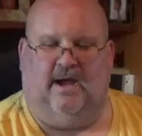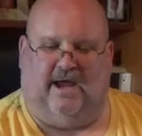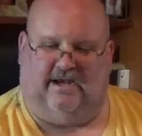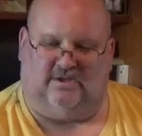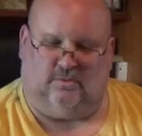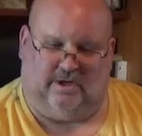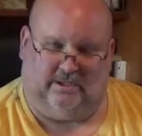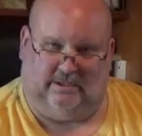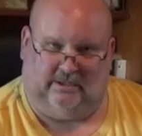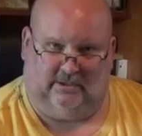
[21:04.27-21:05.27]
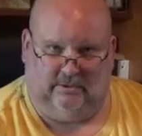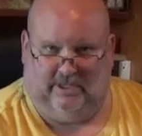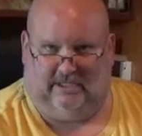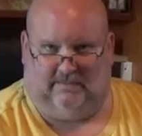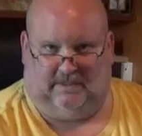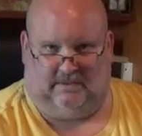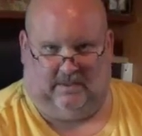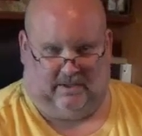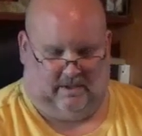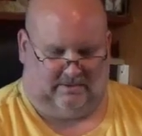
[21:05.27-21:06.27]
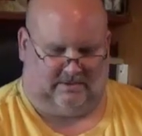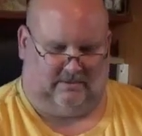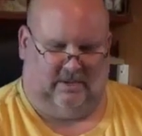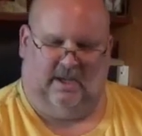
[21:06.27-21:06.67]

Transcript: and it's what you need to be doing also.